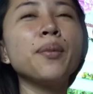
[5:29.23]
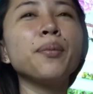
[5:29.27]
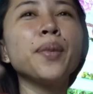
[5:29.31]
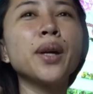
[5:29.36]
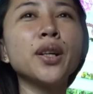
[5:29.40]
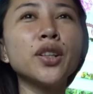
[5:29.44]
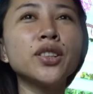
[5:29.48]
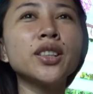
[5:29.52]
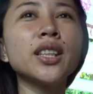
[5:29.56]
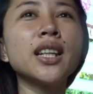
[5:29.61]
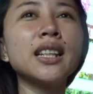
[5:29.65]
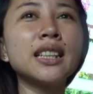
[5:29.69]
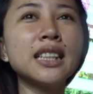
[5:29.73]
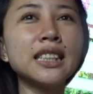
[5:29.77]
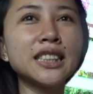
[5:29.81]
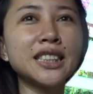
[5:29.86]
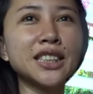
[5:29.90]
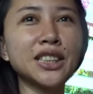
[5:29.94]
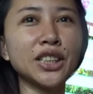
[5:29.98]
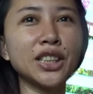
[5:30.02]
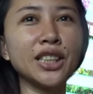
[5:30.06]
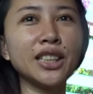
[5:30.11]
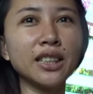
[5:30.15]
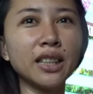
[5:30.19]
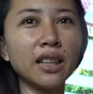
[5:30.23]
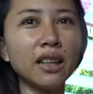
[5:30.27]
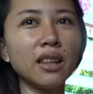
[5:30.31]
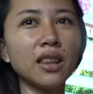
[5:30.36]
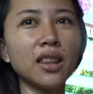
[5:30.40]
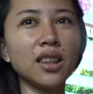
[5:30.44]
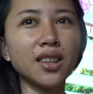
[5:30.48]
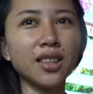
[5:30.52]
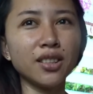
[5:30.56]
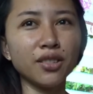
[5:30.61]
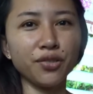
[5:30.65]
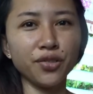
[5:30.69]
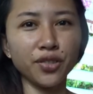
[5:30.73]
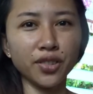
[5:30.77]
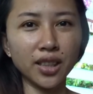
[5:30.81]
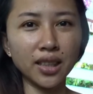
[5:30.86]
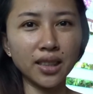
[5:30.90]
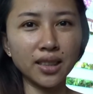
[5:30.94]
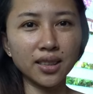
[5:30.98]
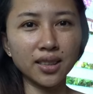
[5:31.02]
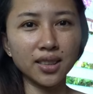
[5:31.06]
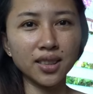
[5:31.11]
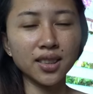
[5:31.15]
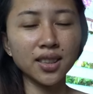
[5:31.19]
meron talagang certain
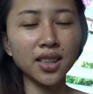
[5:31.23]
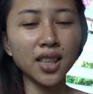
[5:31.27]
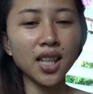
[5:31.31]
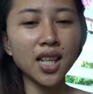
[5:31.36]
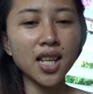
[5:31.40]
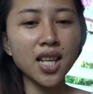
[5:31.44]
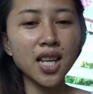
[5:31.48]
difference